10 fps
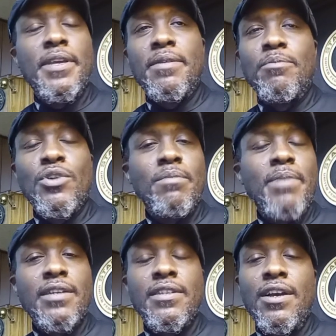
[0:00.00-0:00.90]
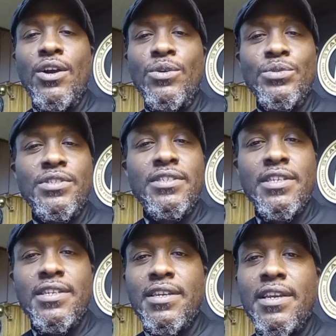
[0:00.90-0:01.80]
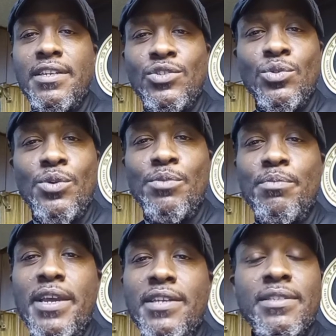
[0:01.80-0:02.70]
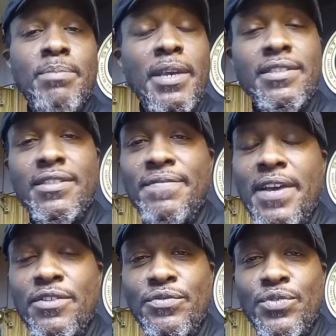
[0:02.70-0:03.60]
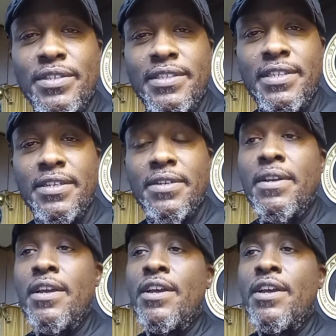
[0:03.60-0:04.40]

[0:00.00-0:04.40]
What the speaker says: it brought back the OG intro, man. Space, the Final Frontier.